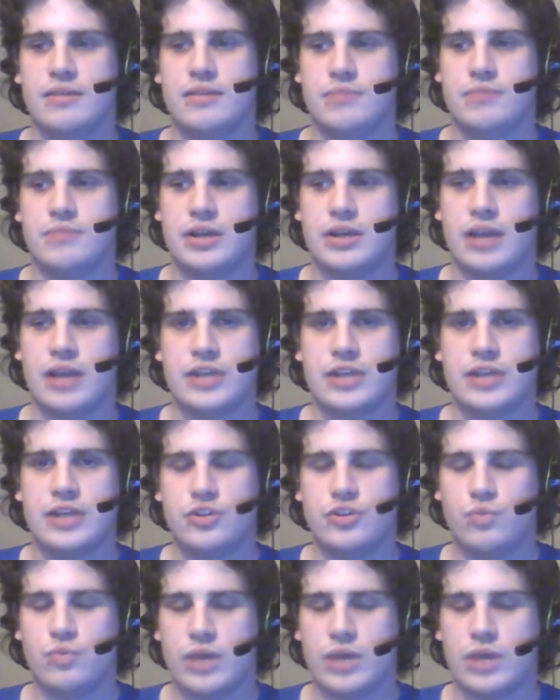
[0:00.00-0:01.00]
But I
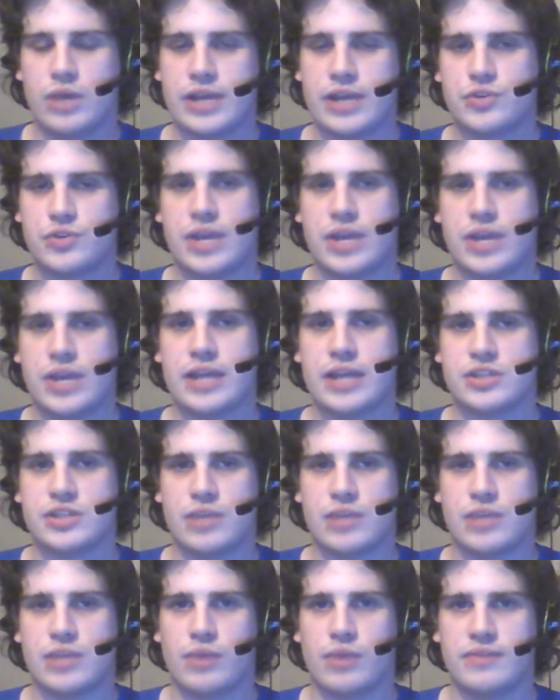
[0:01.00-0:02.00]
do want Andrew Yang to
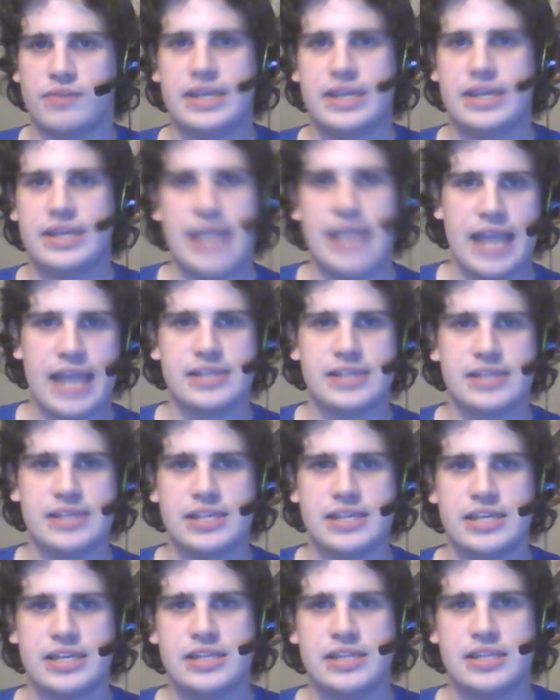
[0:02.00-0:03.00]
stay relevant. He has
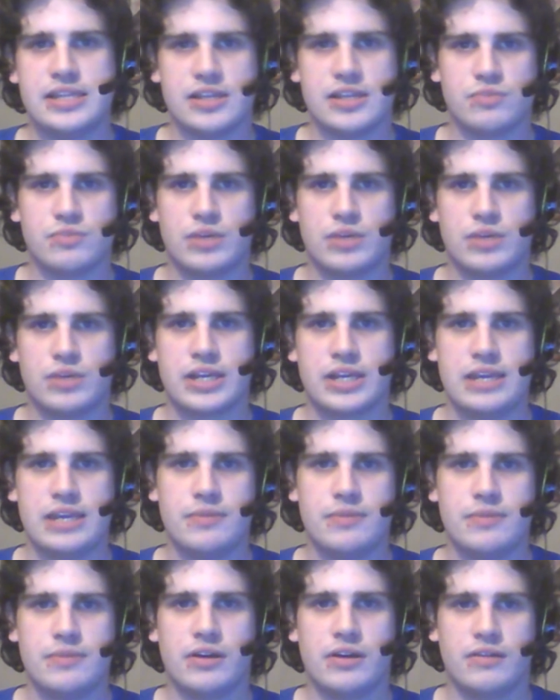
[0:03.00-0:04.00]
said that he does want to
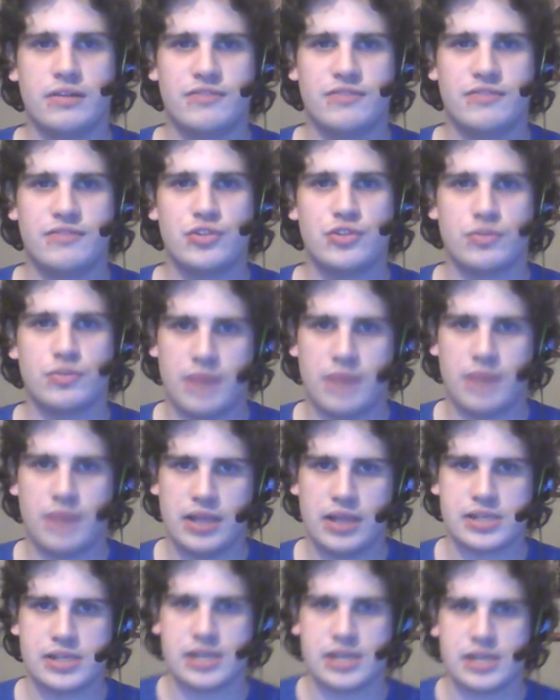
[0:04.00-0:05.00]
keep a future in
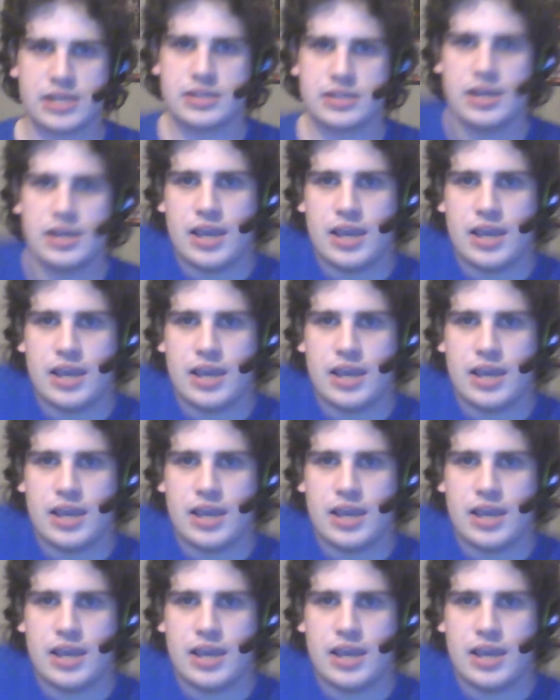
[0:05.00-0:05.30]
politics.